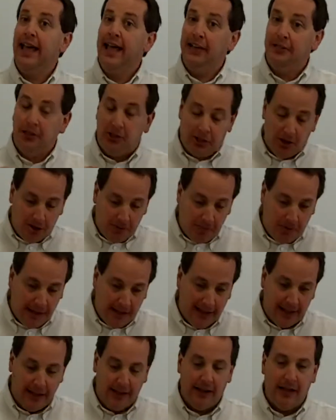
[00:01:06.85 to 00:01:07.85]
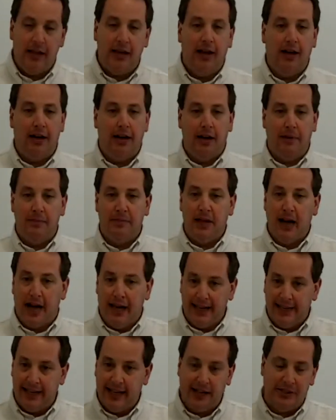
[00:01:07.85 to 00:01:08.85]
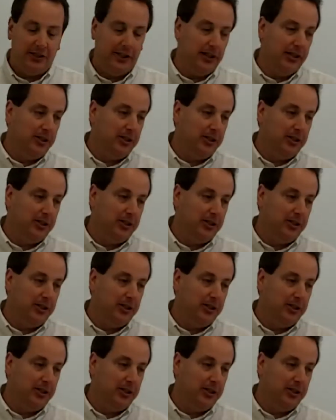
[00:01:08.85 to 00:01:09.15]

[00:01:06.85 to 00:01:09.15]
It should be eye-catching.